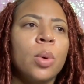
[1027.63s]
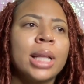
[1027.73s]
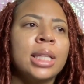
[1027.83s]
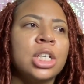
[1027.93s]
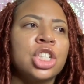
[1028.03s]
I
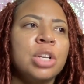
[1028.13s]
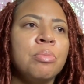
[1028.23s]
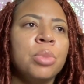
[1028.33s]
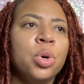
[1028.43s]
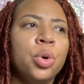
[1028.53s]
think
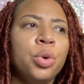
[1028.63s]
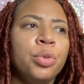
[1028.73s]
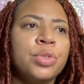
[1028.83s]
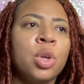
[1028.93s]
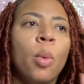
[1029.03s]

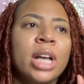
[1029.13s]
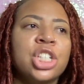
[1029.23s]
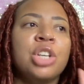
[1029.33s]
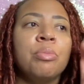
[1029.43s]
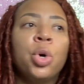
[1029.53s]
the way
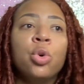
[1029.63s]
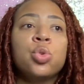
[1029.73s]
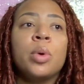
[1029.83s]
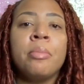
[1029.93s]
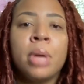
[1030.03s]
she moves
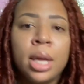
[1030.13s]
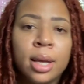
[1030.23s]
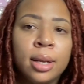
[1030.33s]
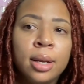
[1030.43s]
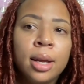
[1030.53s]
with
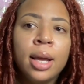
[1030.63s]
men